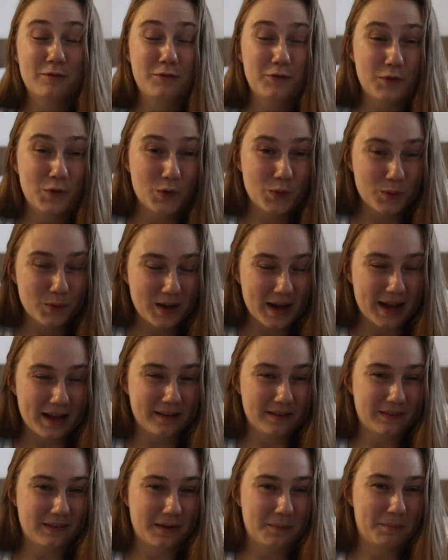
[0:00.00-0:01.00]
Food
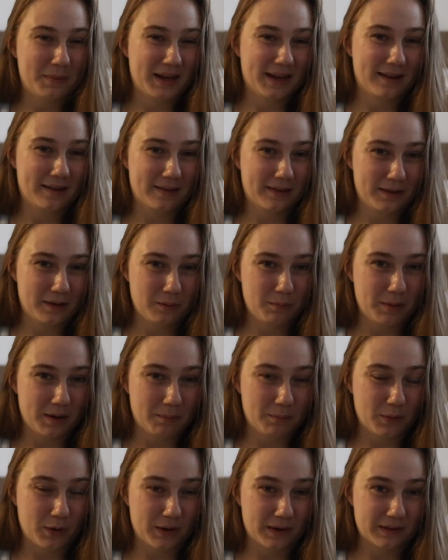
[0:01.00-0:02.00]
ends up being a little bit
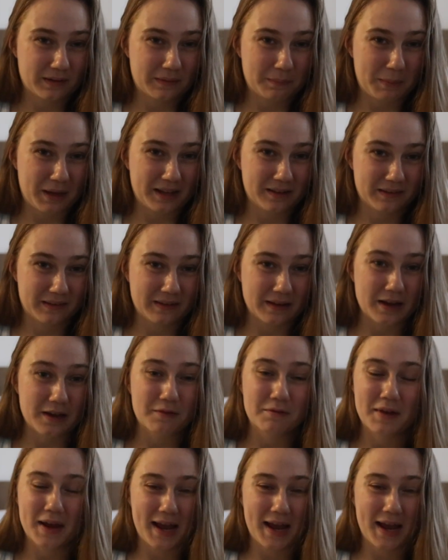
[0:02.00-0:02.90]
more expensive,